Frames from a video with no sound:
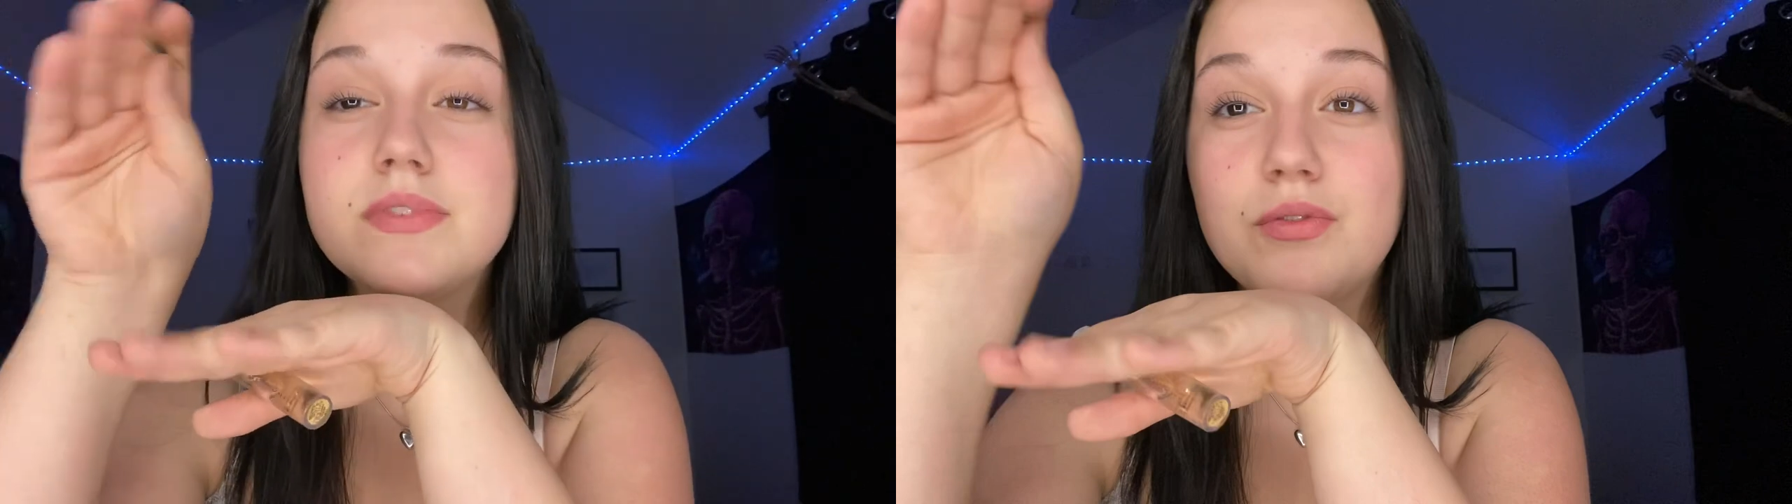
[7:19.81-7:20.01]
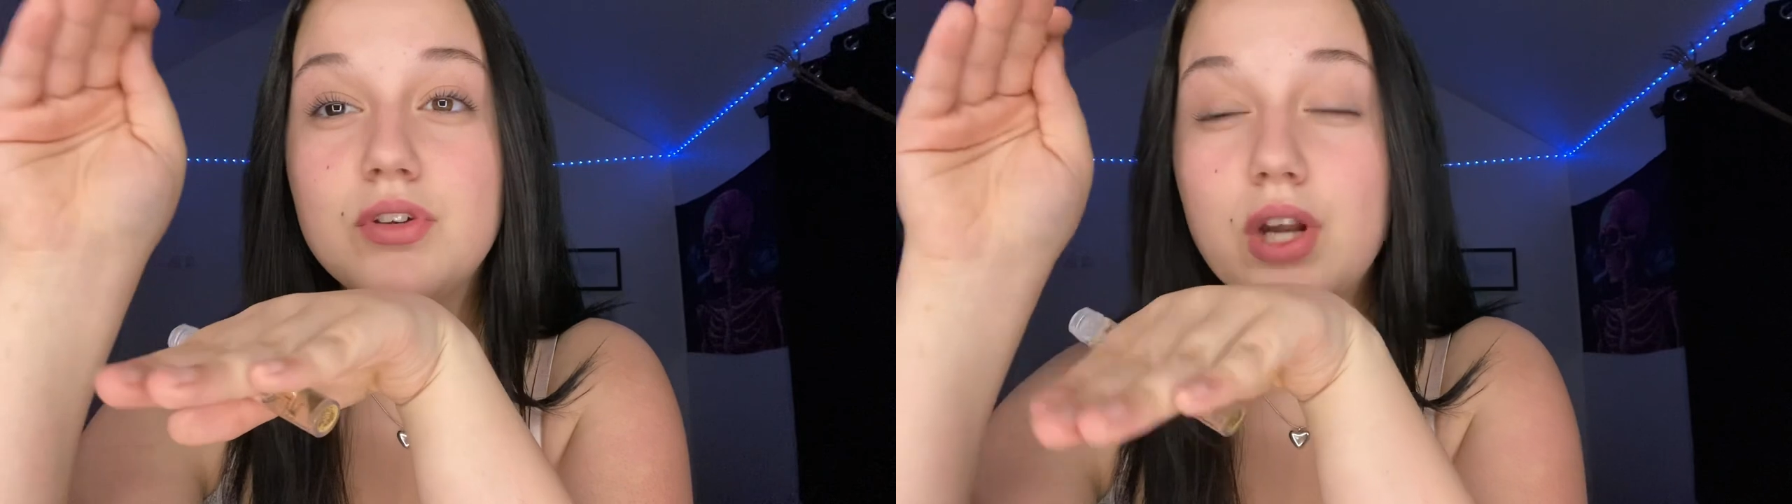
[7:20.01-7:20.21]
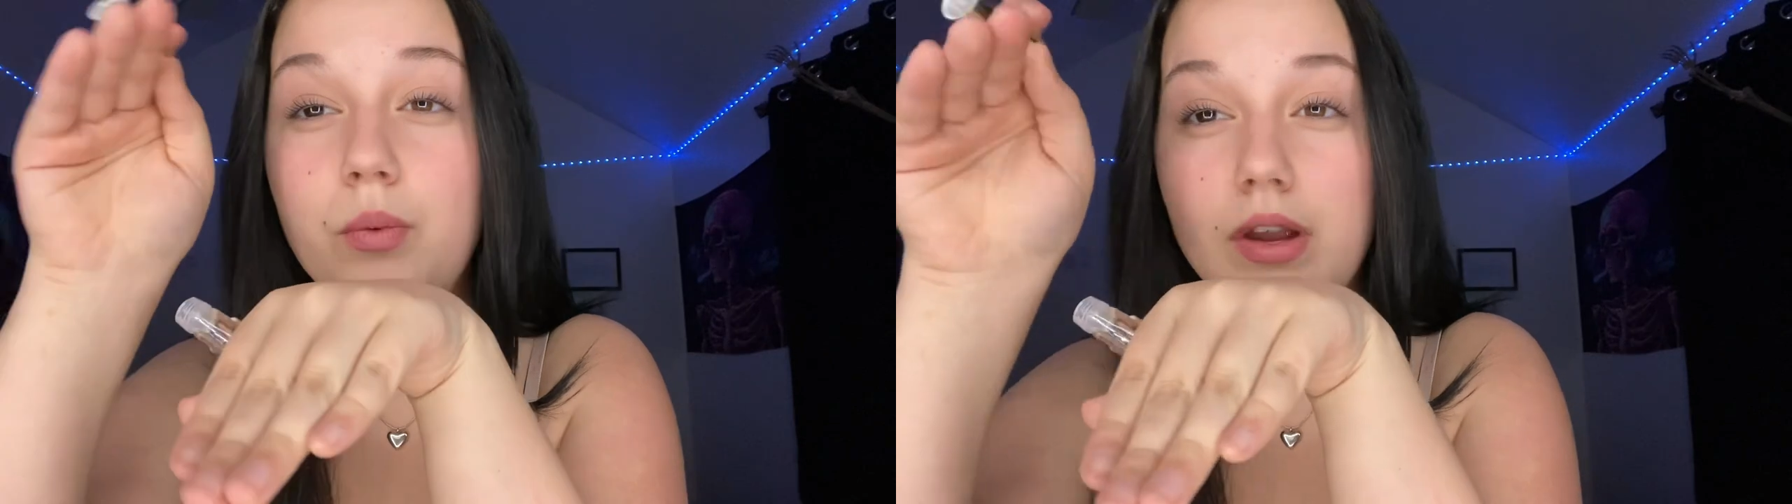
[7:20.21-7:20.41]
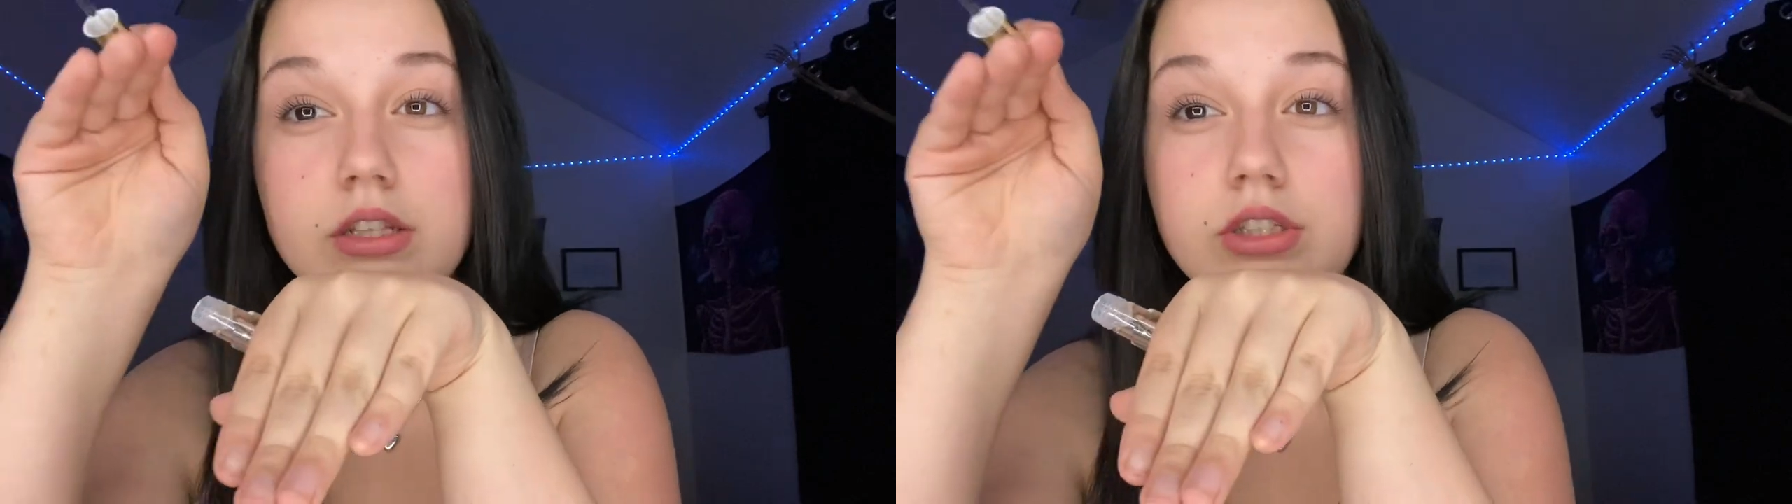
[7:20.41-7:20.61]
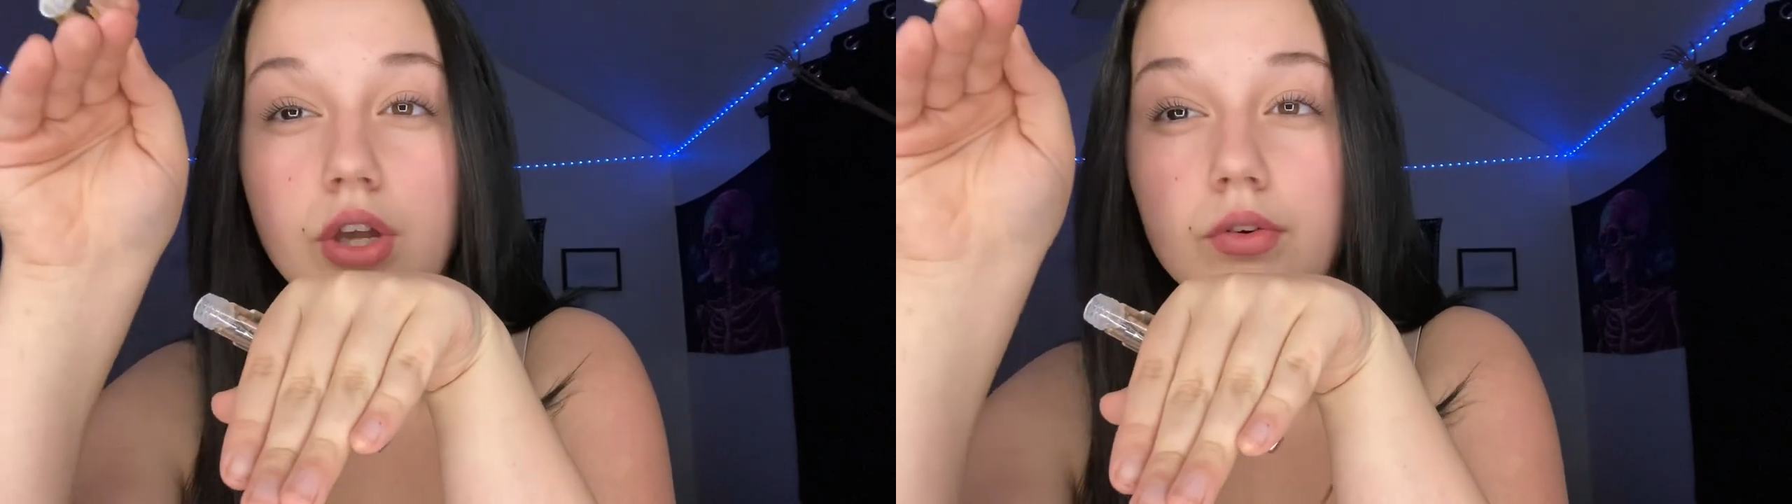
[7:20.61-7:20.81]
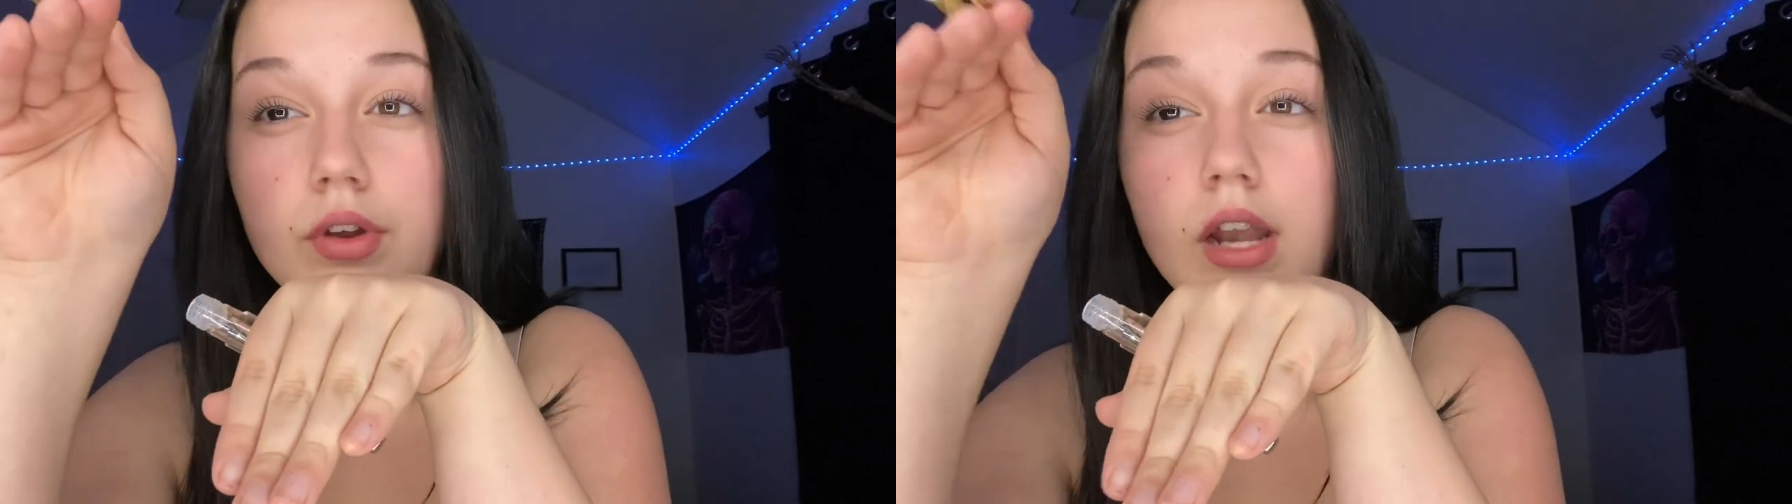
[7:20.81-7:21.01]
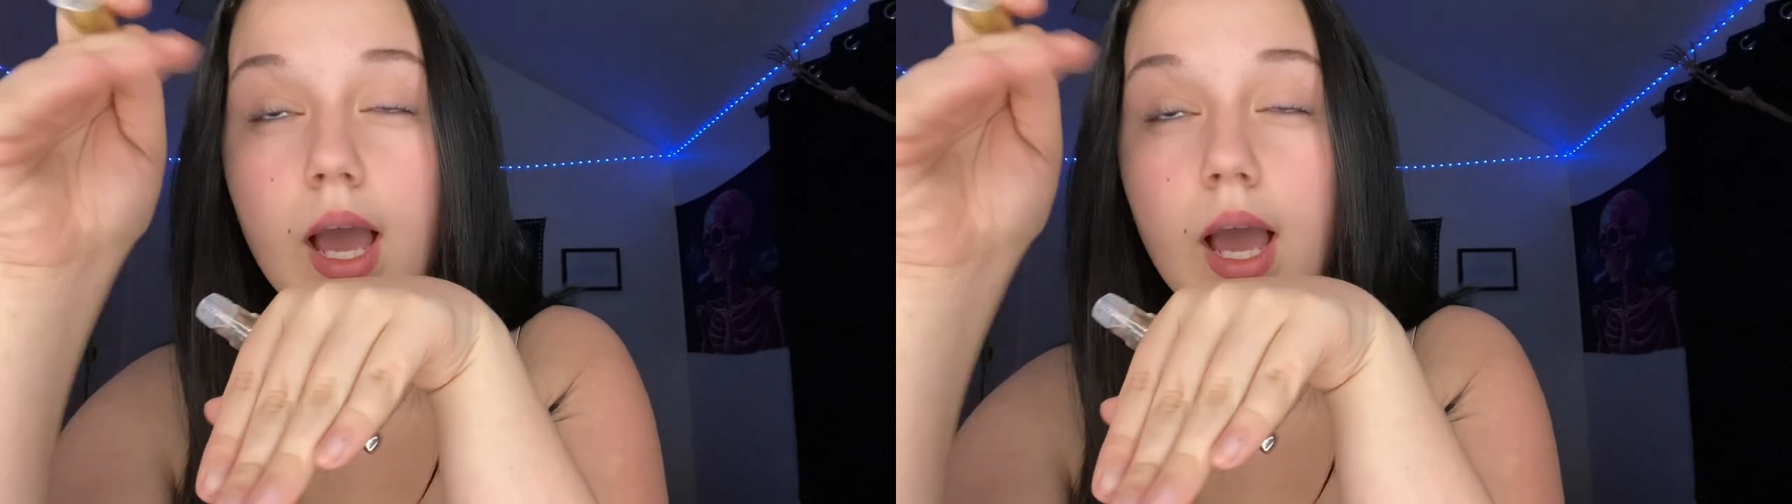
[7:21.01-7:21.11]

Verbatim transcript: if you're not wearing deodorant,